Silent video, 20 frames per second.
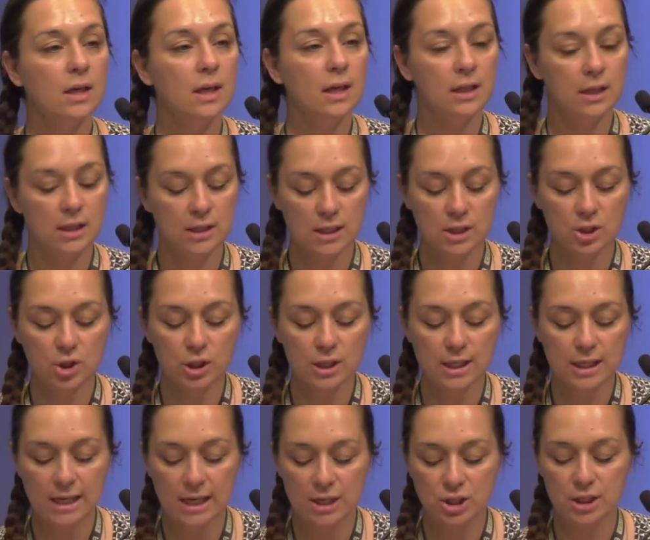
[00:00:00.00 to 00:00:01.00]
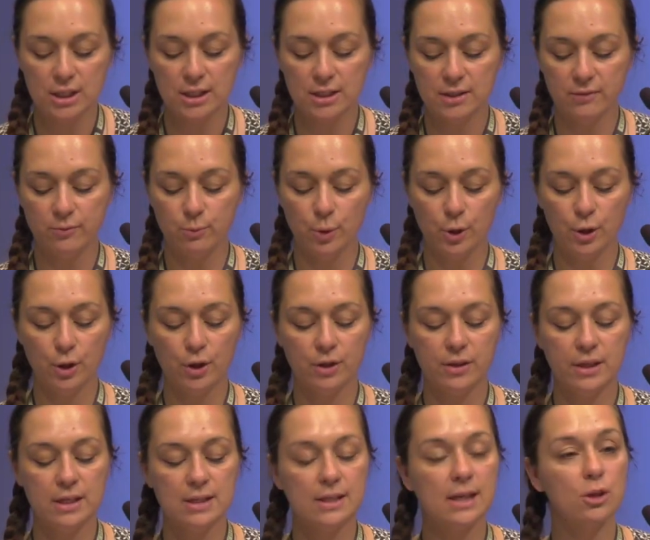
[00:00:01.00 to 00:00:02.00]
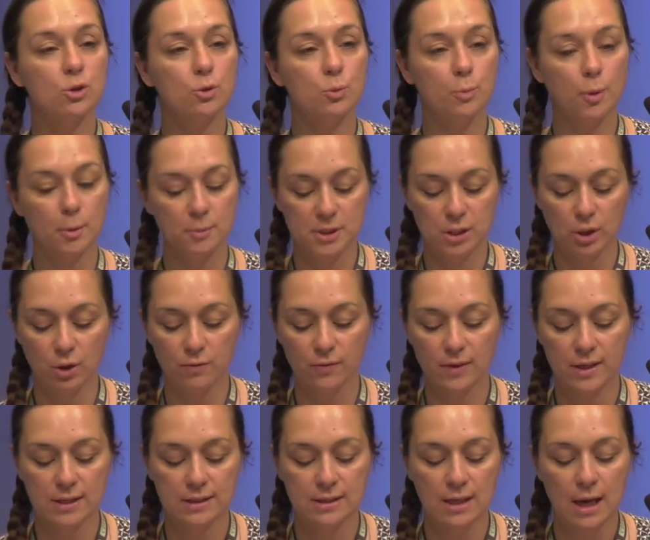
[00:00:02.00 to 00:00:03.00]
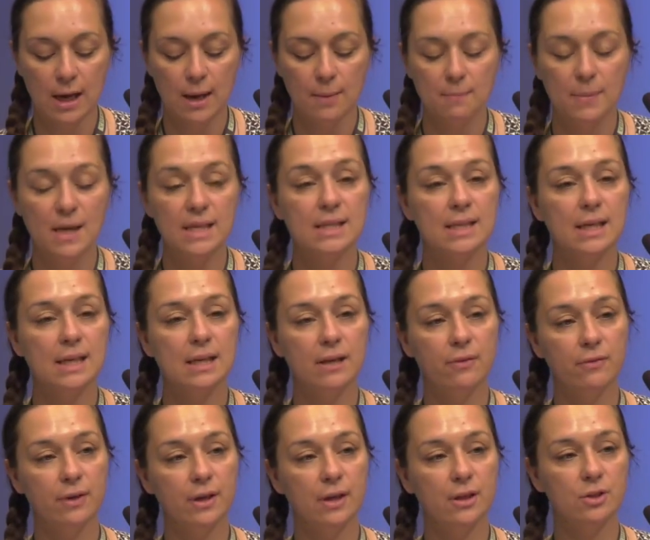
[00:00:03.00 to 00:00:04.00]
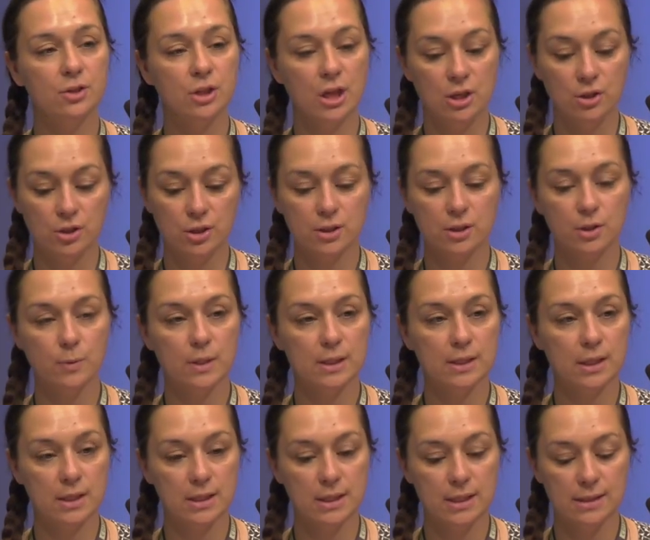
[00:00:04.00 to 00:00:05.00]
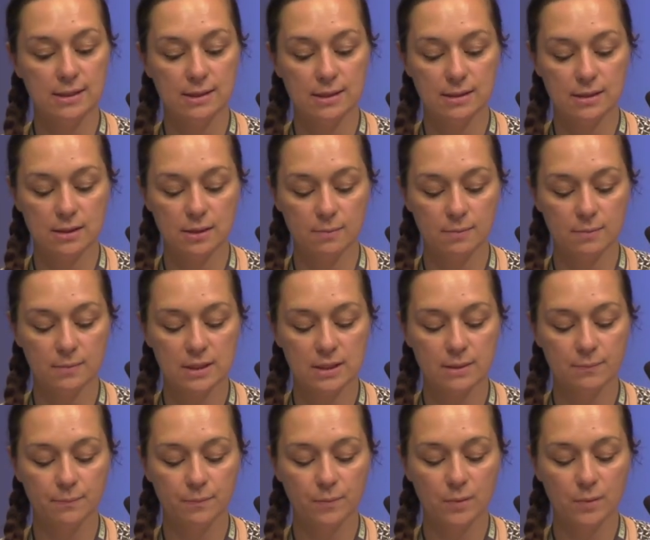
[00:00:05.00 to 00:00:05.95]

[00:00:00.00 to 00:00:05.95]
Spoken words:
In addition to the legislative work, the Intellectual Property Office made significant changes to its IT systems.